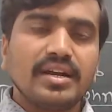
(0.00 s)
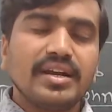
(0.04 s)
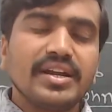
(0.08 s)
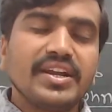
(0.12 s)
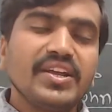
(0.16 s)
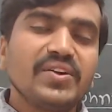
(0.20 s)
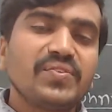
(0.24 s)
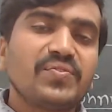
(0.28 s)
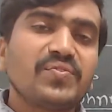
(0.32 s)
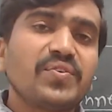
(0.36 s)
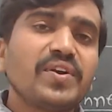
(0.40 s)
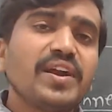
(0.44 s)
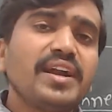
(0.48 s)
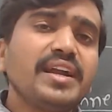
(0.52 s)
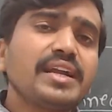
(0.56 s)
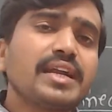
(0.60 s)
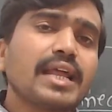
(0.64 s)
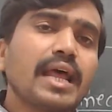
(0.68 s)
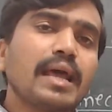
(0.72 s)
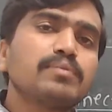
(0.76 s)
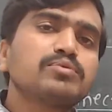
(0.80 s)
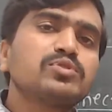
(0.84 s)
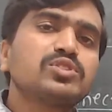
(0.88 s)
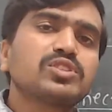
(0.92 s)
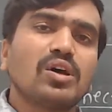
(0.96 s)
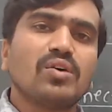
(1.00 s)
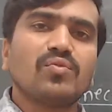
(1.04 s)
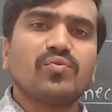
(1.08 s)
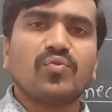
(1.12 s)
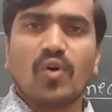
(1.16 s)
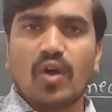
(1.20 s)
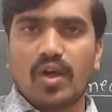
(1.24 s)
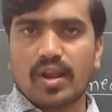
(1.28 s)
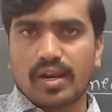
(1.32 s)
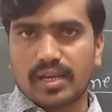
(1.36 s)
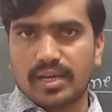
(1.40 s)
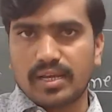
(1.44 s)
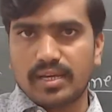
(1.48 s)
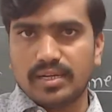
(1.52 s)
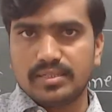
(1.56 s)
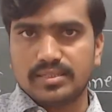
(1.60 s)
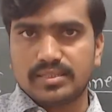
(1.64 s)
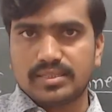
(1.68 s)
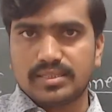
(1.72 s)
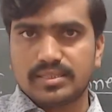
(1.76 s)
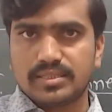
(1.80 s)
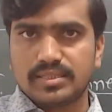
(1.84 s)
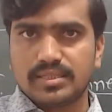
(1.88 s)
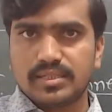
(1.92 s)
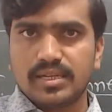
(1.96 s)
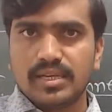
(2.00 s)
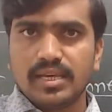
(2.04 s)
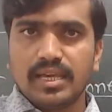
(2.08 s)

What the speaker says: different types of organs.